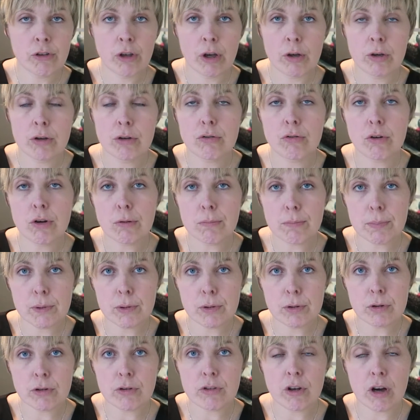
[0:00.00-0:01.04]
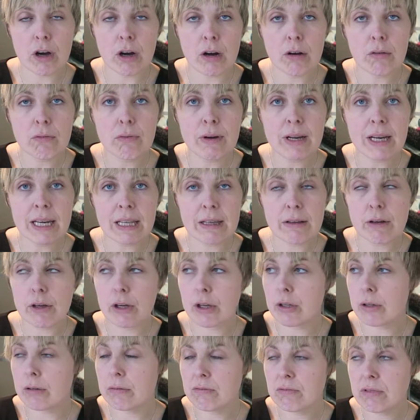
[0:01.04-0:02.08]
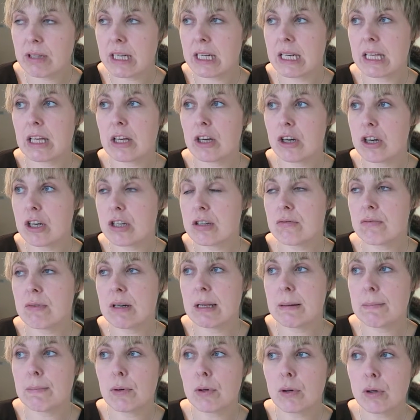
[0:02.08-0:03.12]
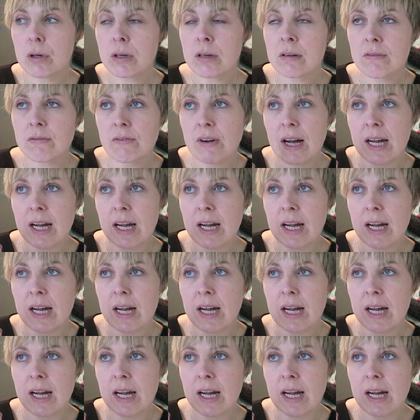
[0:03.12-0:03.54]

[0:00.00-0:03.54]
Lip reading: So group boards are really good and really important.